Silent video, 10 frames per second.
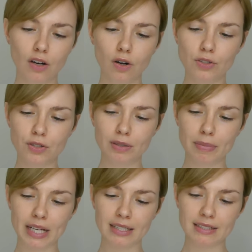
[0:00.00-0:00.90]
Also at the
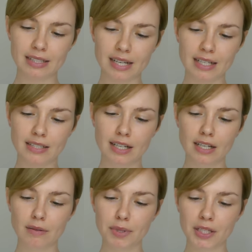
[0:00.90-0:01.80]
back it says
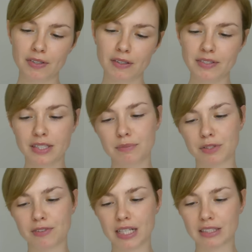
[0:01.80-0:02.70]
BFF Skin
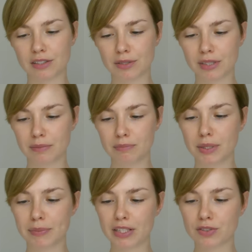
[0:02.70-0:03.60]
Perfecting Cream
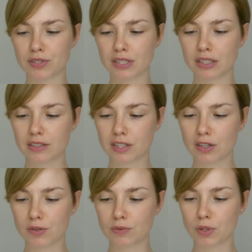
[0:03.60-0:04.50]
mimics your skin
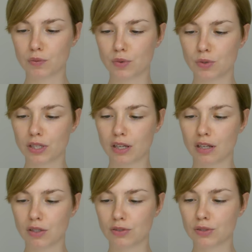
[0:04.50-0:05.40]
tone when worn
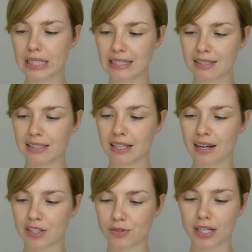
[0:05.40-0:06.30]
alone to instantly
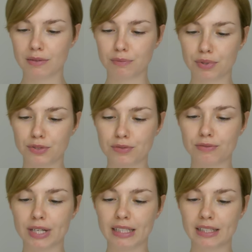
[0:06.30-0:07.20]
hydrate, boost
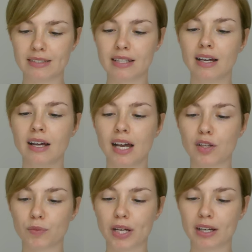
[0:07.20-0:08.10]
radiance
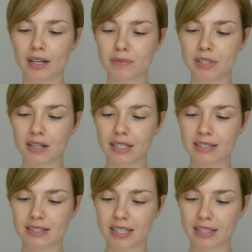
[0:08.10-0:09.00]
and wake up tired
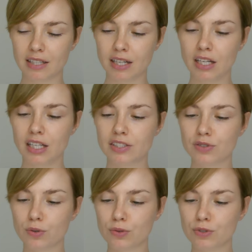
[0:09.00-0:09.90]
skin. It is
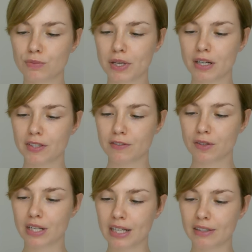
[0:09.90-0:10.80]
also perfect for
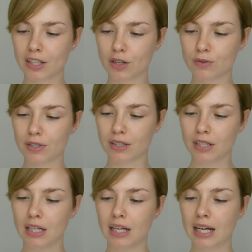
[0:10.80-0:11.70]
layering over
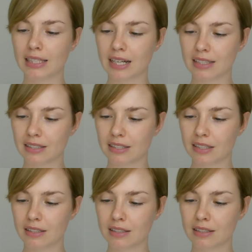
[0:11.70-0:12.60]
and
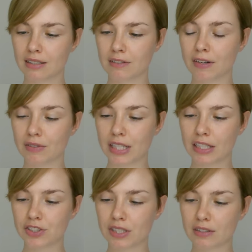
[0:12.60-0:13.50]
under
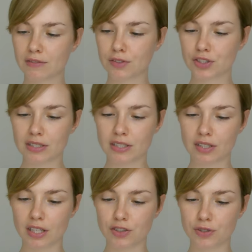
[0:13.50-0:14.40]
foundation for just a
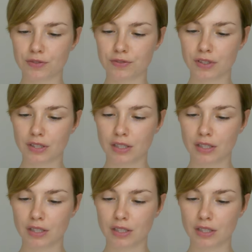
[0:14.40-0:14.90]
touch of